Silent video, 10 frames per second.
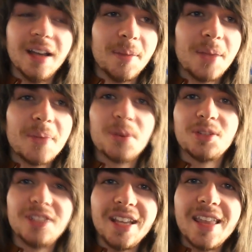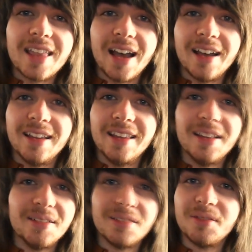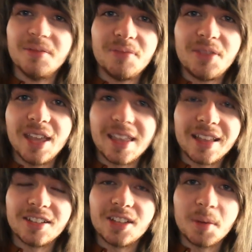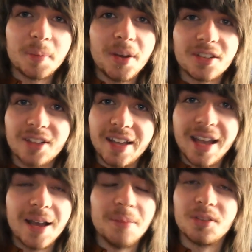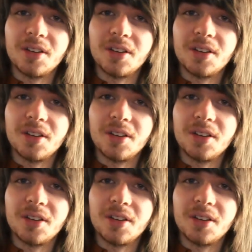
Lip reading: and people see that and then think that's the type of person I am.